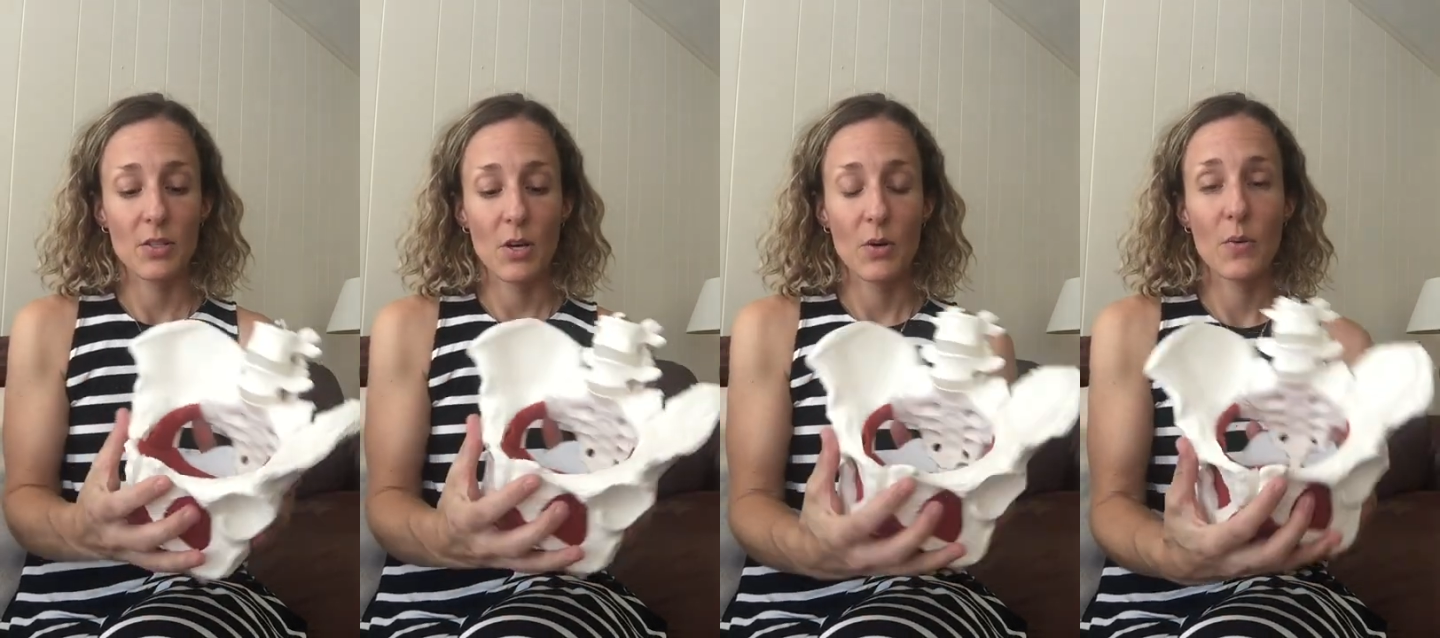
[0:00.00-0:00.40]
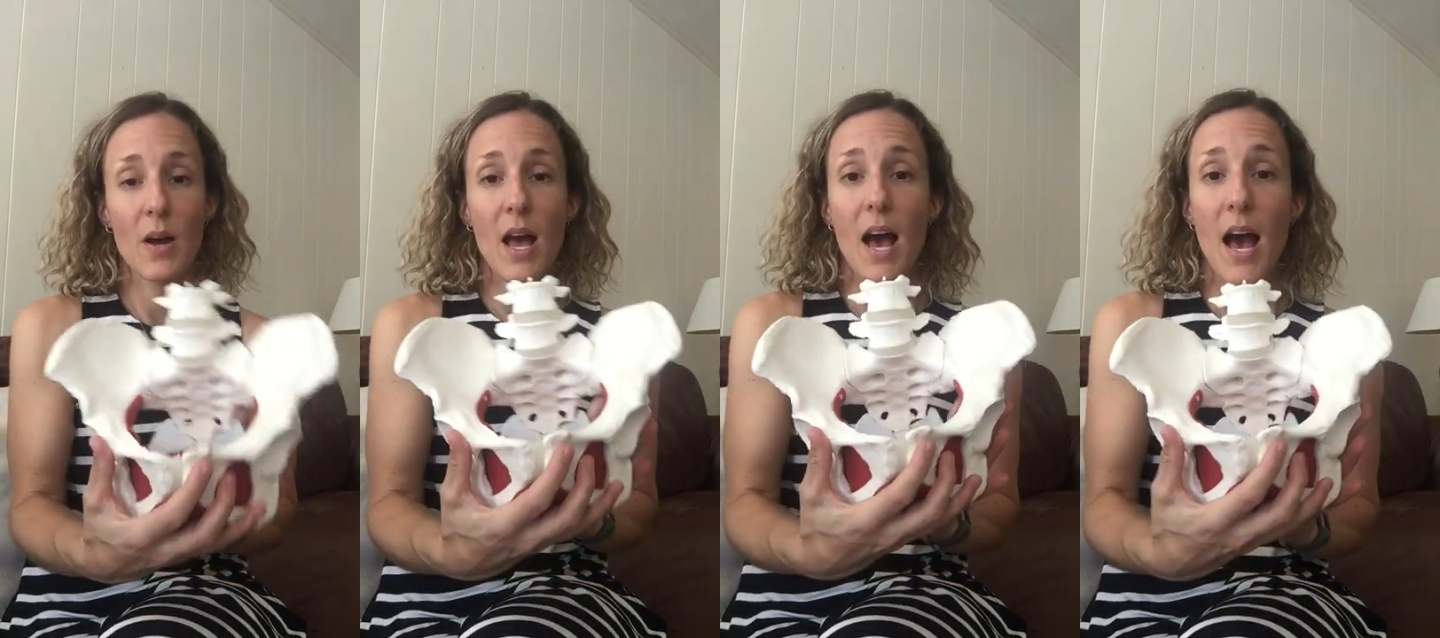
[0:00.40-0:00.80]
So
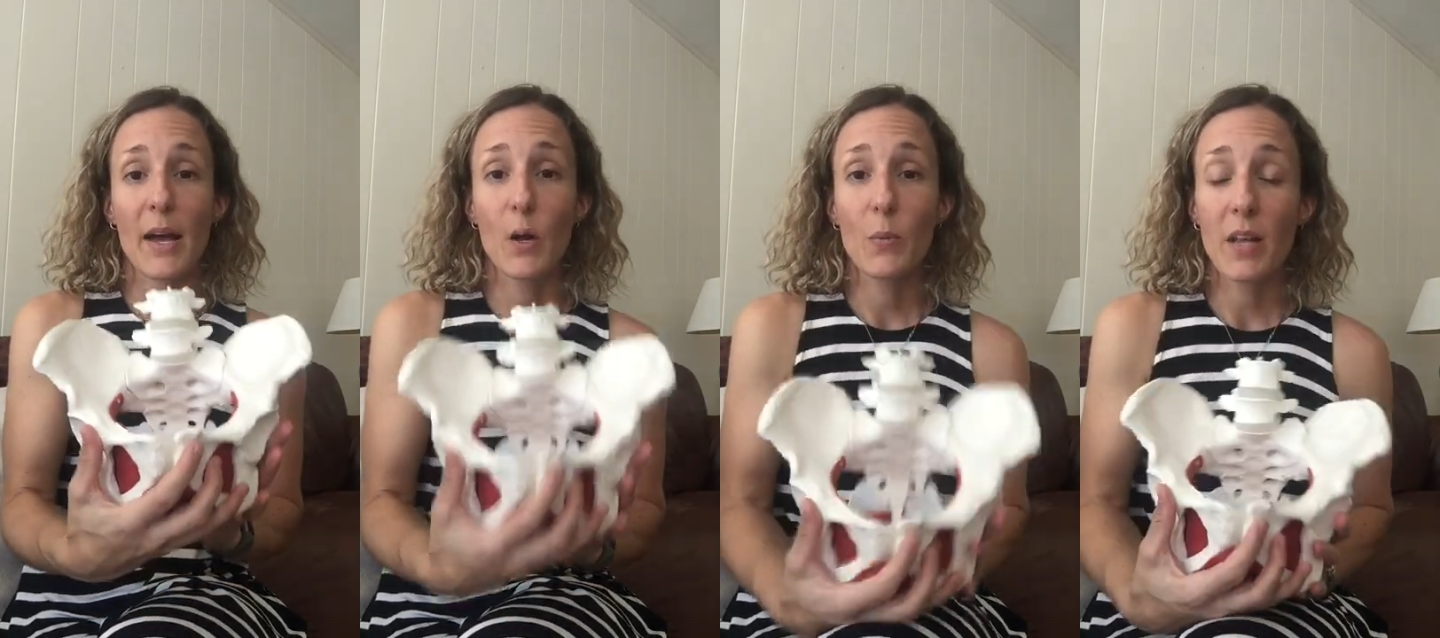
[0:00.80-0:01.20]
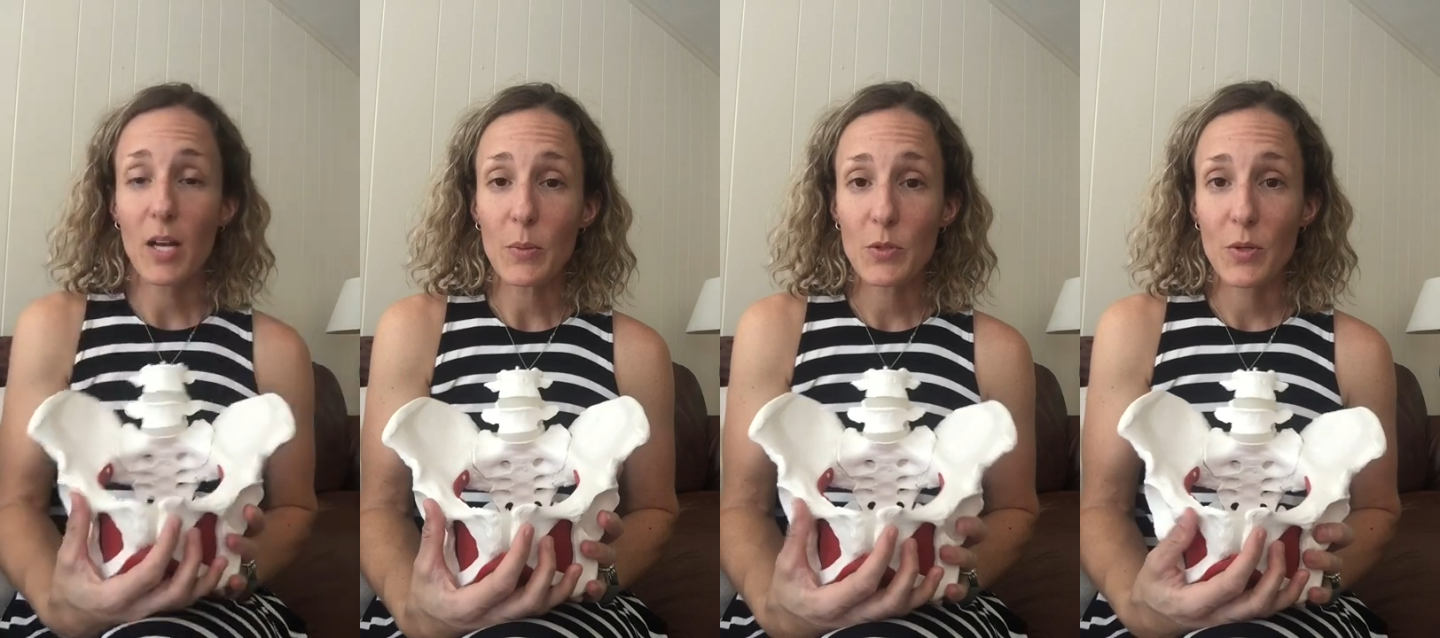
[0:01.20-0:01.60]
I hope that
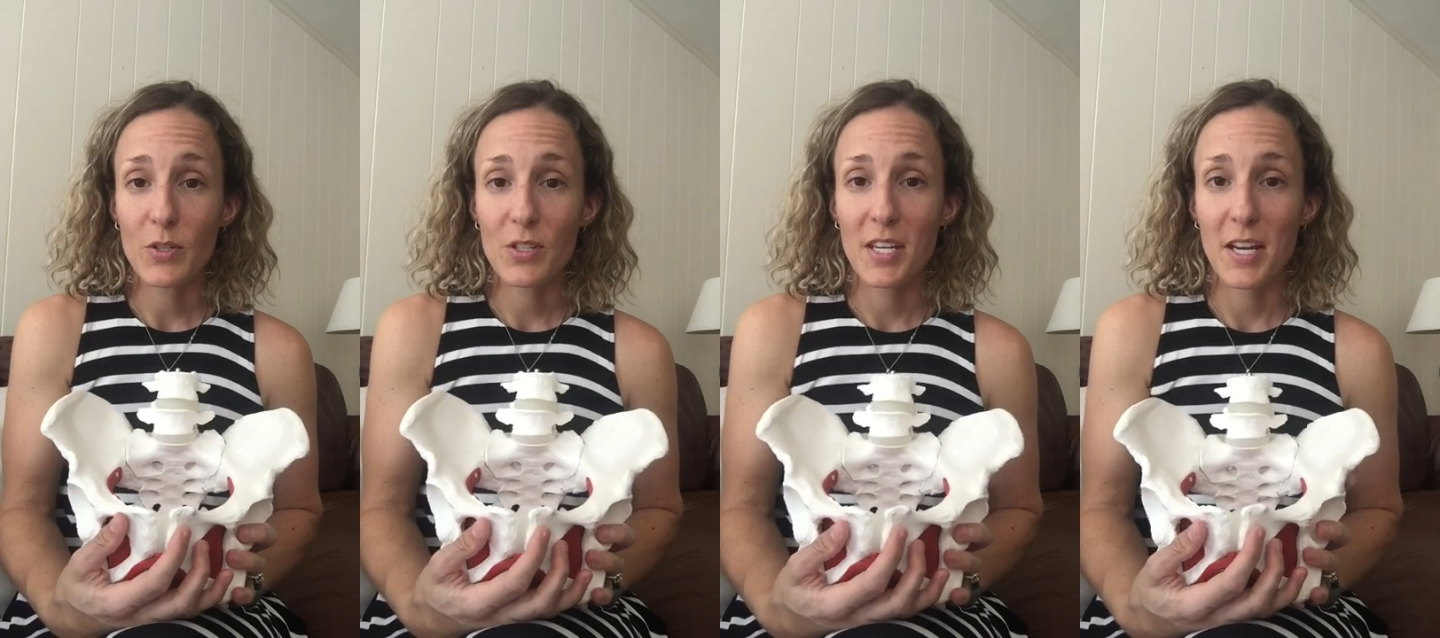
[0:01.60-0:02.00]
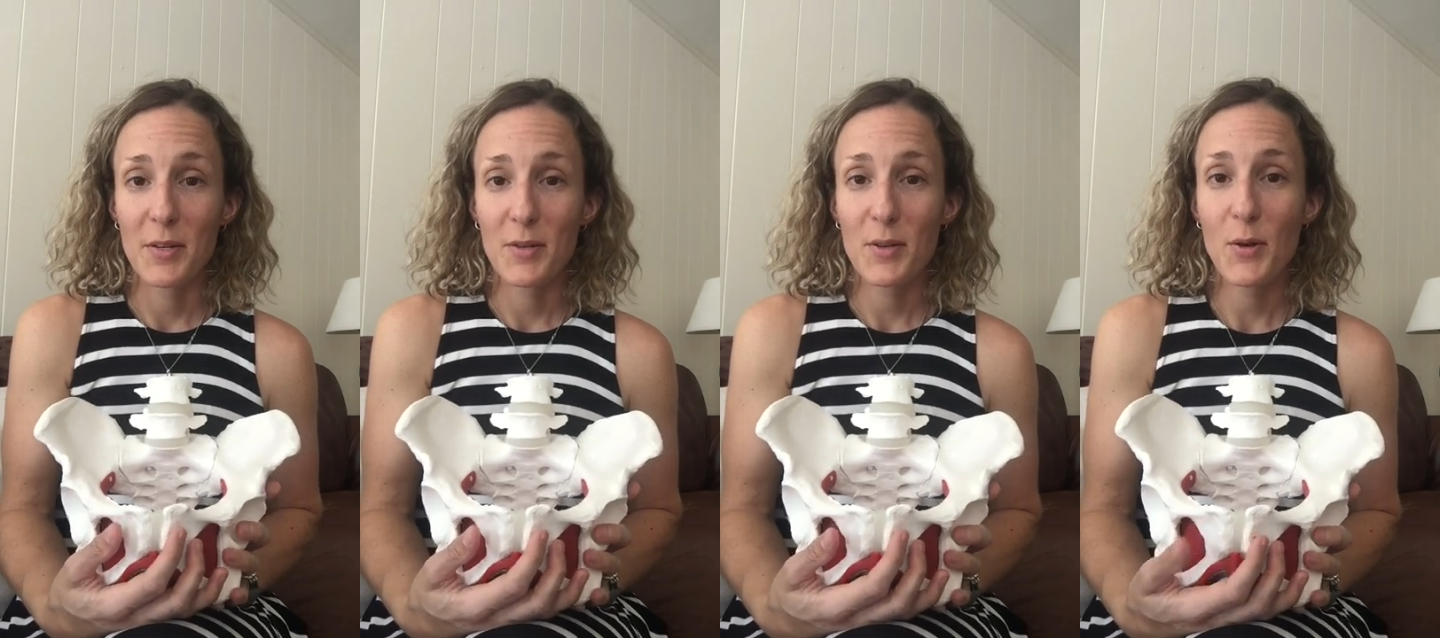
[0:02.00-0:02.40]
helps you
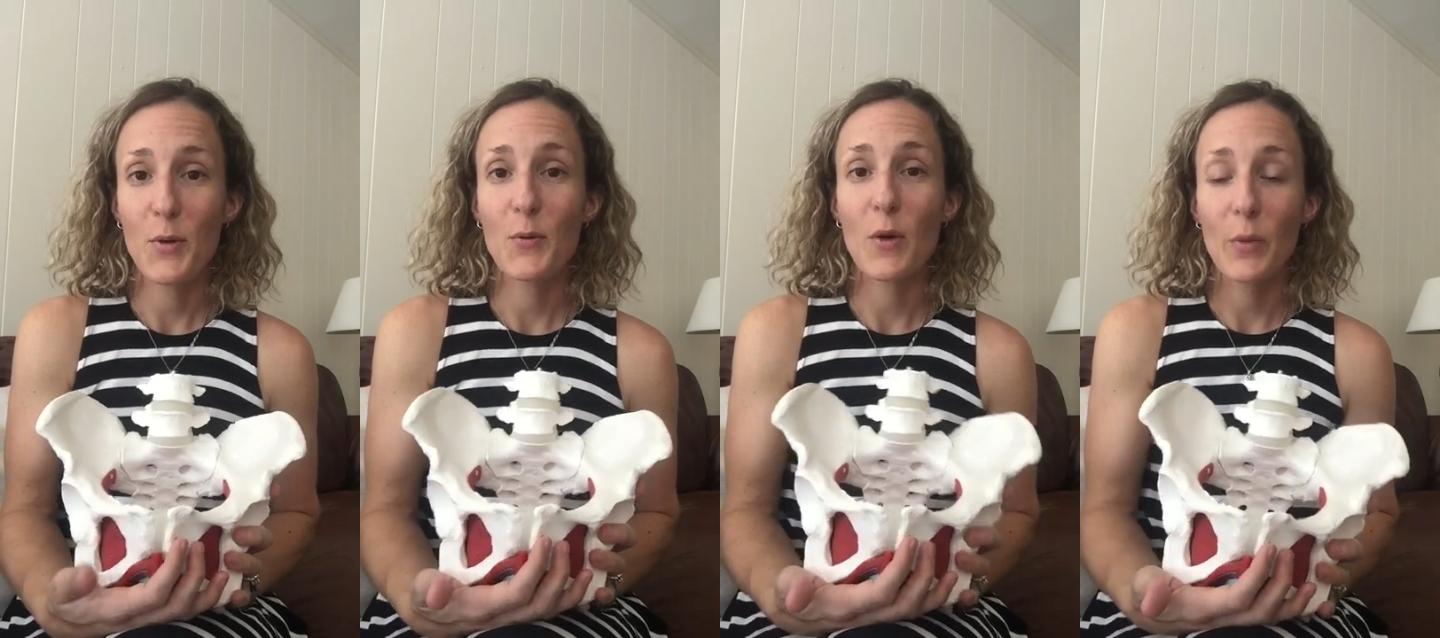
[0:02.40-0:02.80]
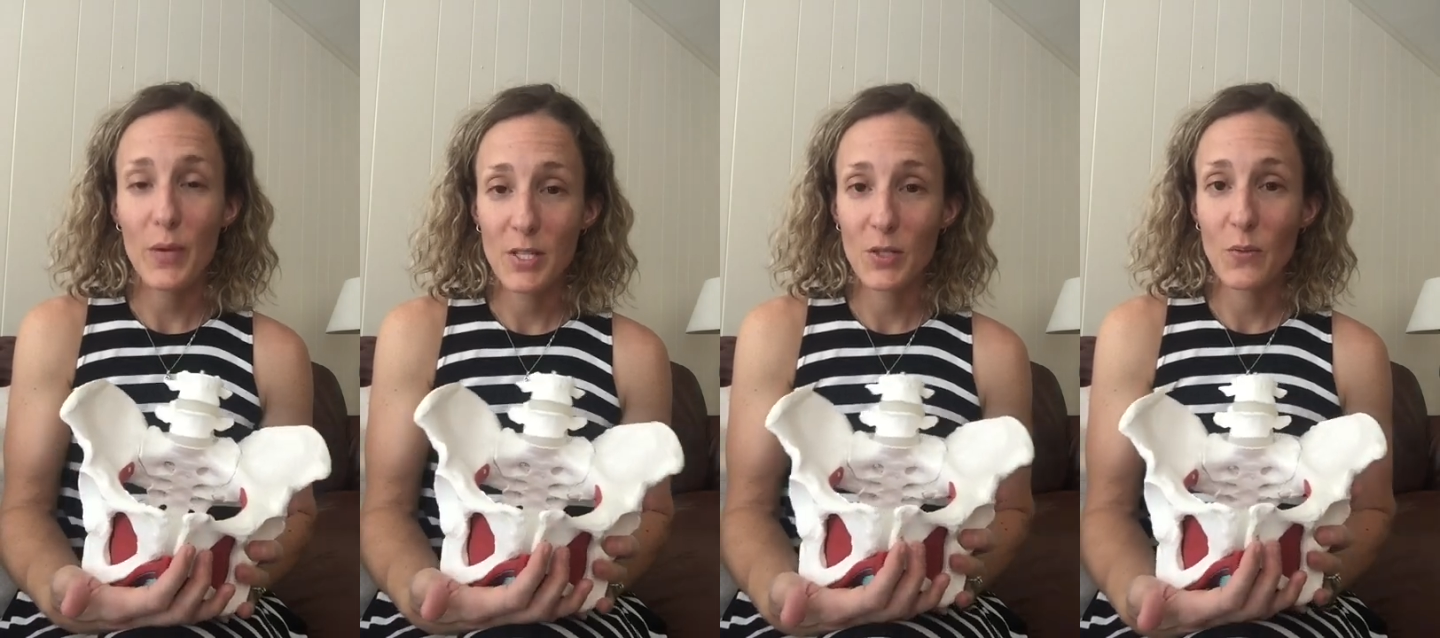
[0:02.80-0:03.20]
understand what
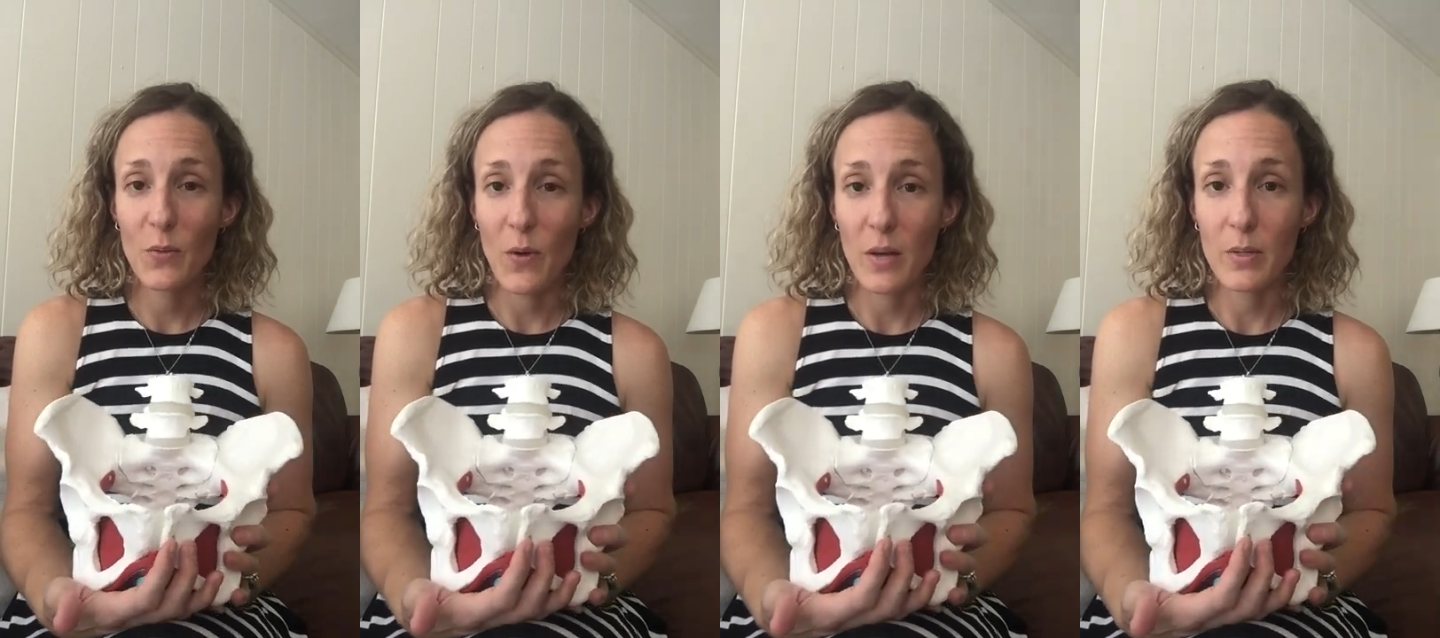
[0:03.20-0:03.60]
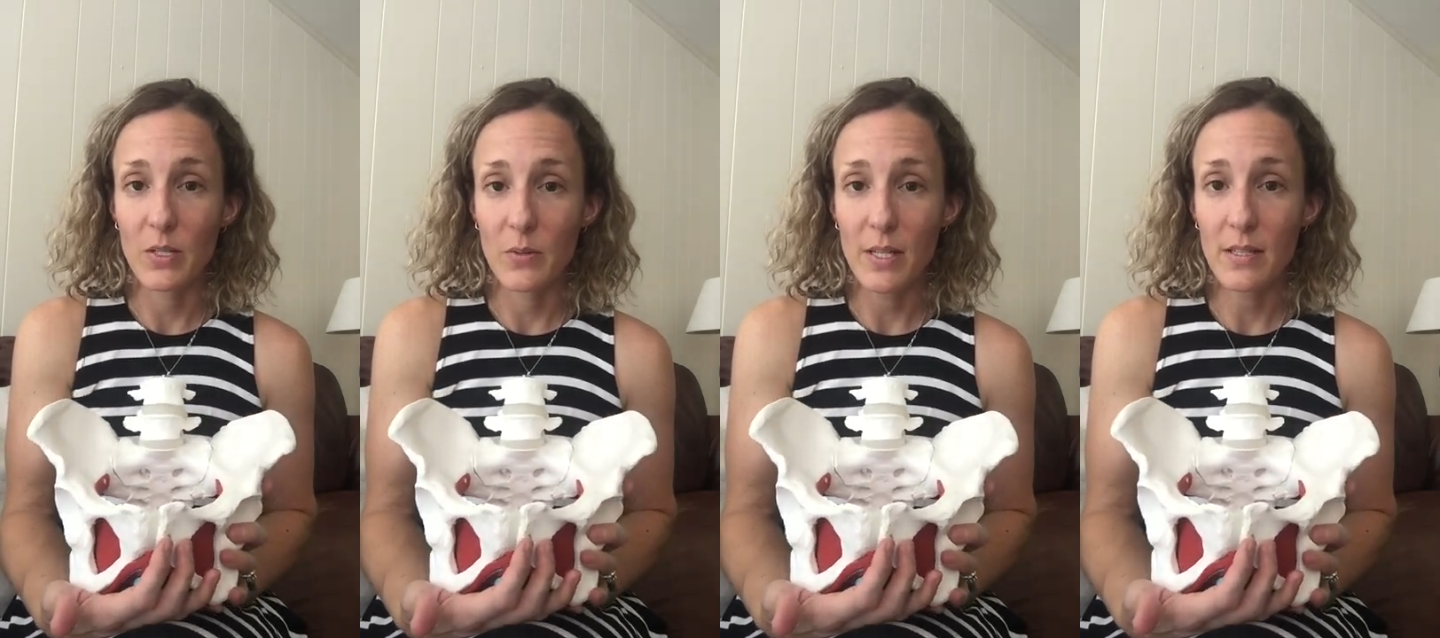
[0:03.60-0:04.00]
we do and why we
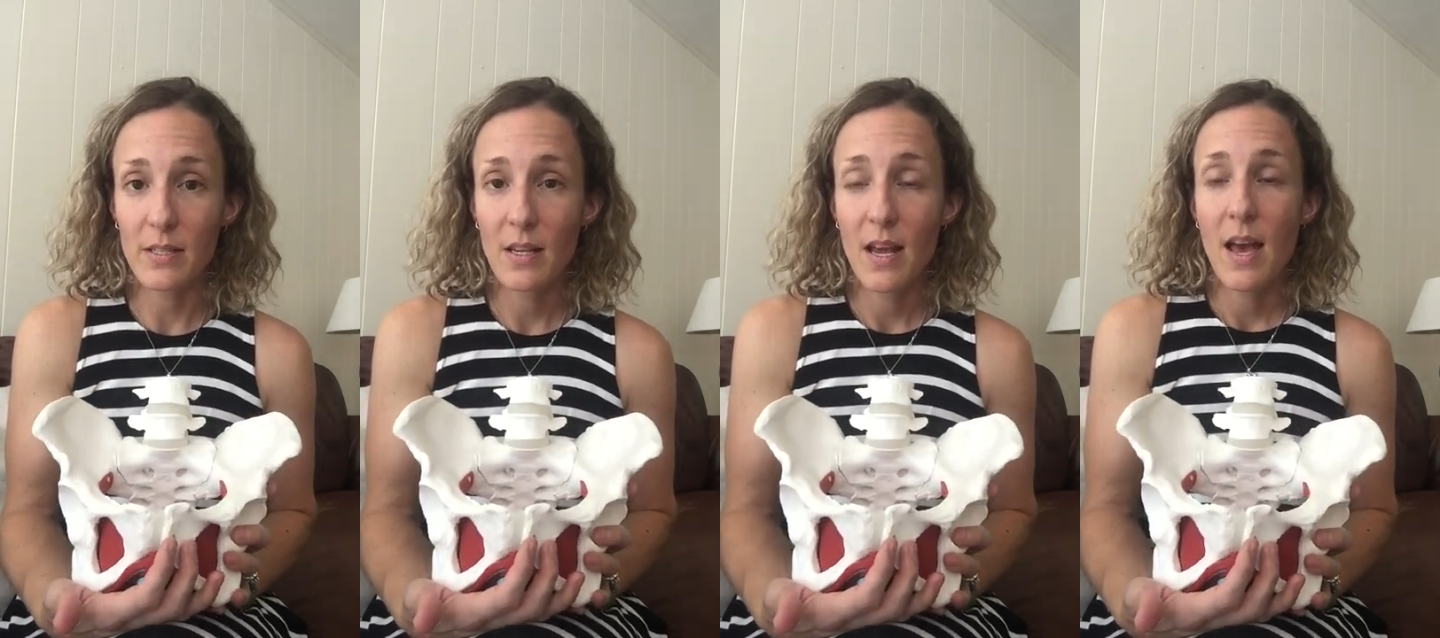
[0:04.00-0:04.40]
do it.